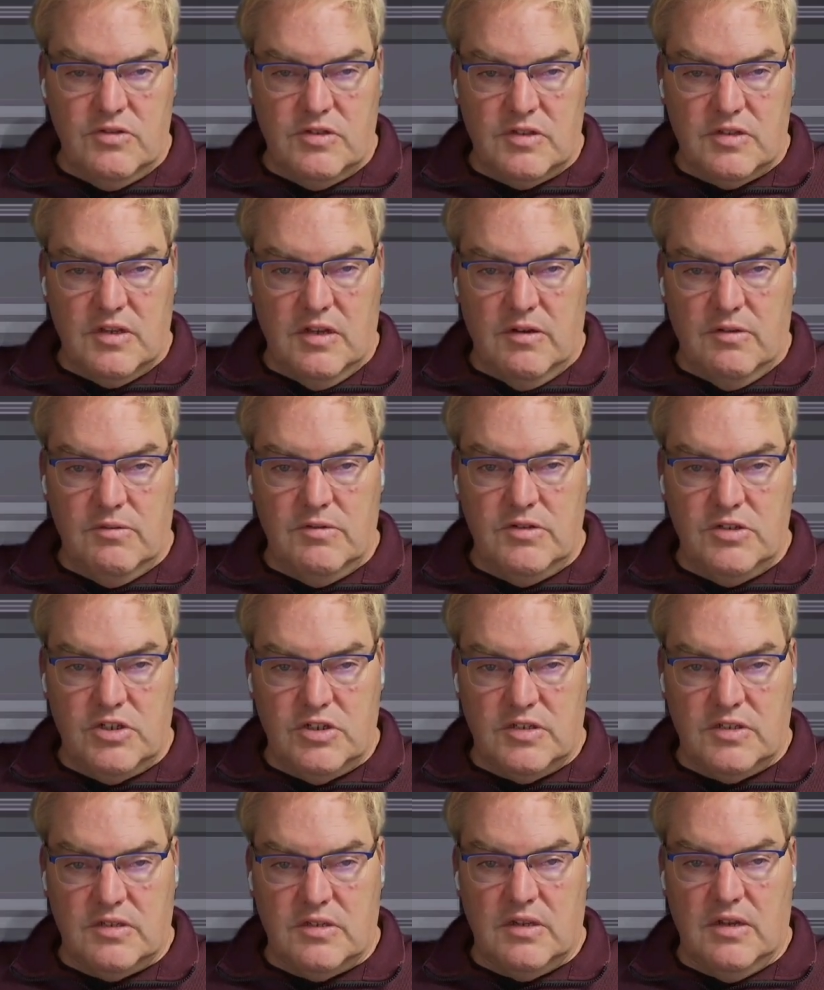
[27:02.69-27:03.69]
We'll
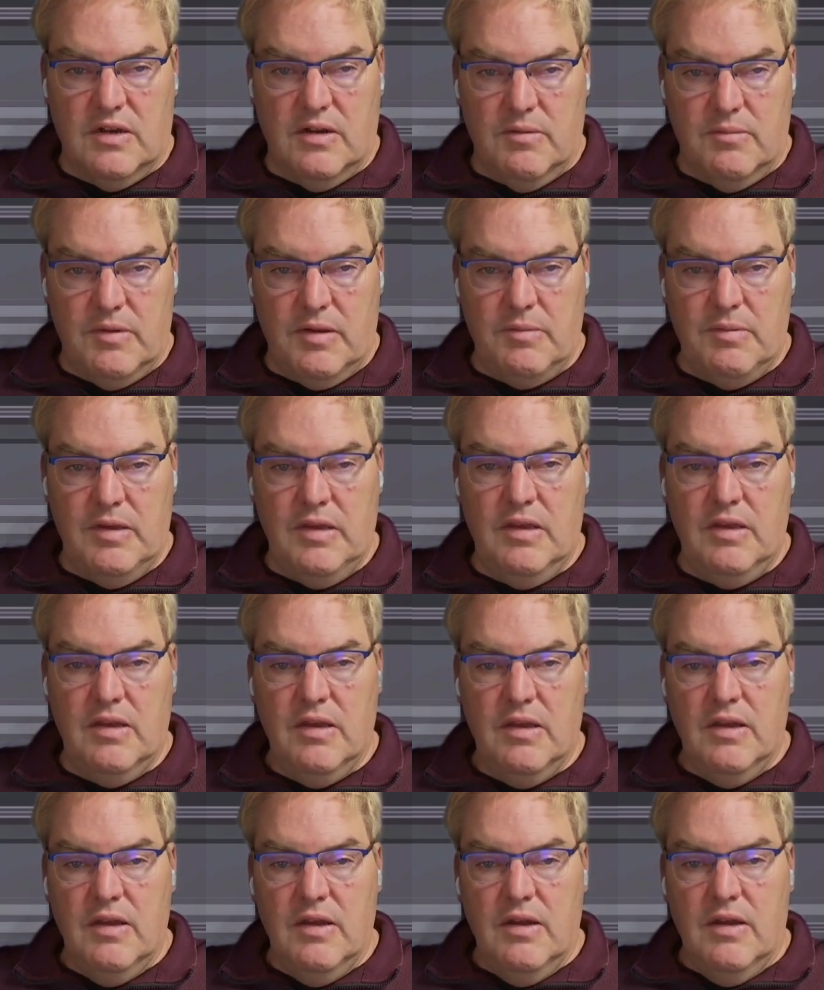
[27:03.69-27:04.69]
just maybe
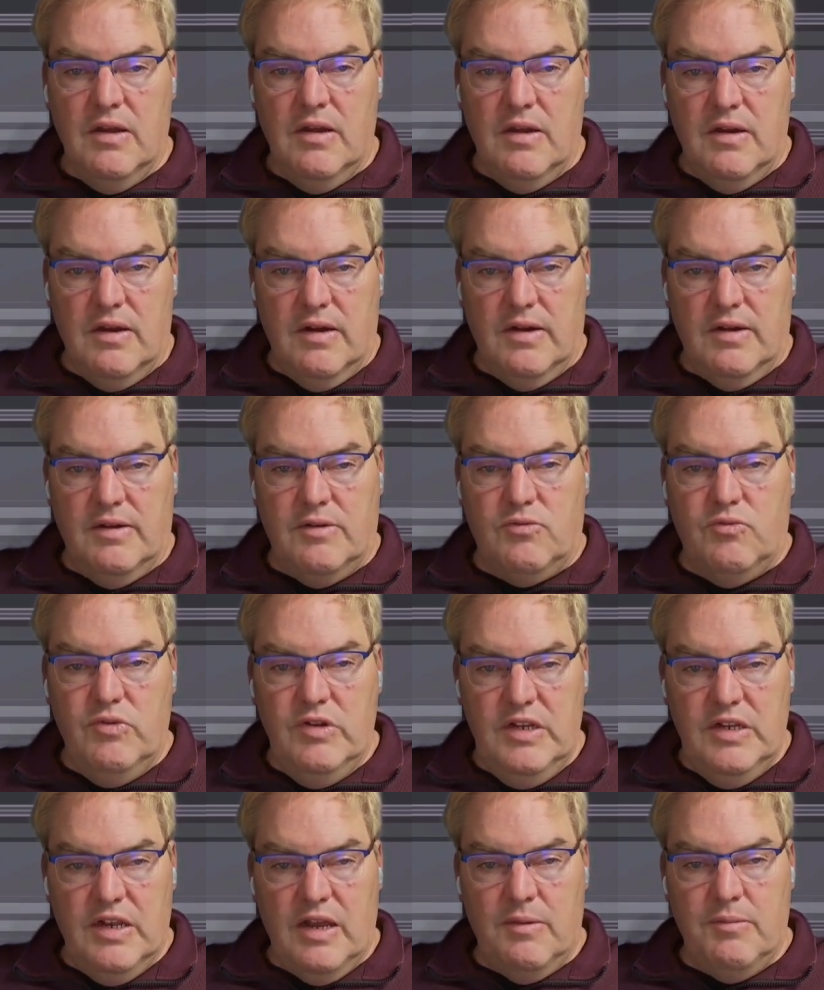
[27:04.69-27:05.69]

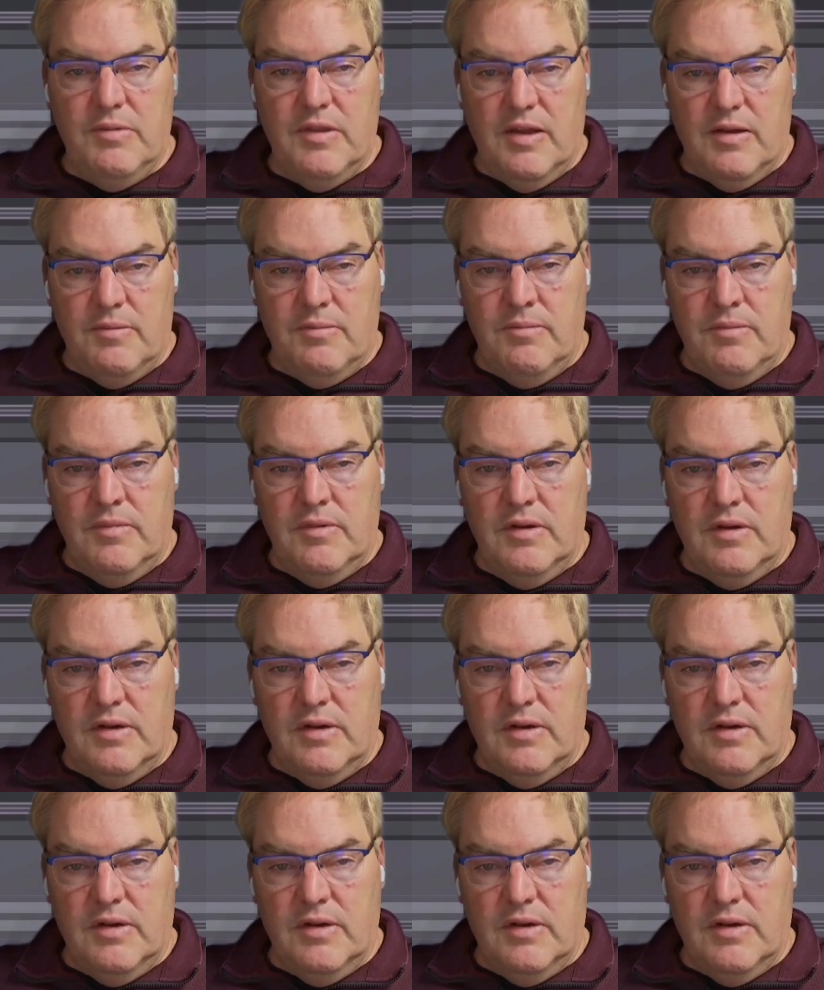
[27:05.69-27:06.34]
rename them.